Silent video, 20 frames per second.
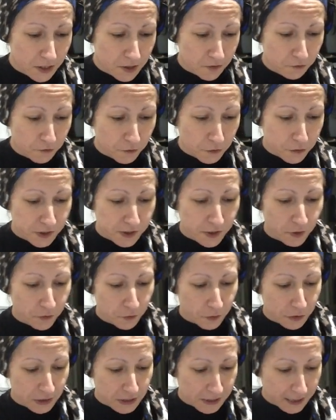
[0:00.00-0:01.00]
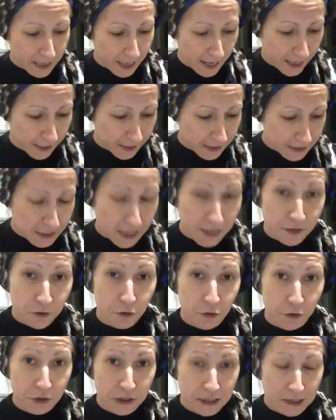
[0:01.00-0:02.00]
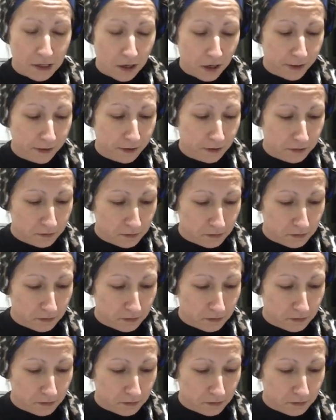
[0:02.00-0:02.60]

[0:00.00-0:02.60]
verse 38 and 39.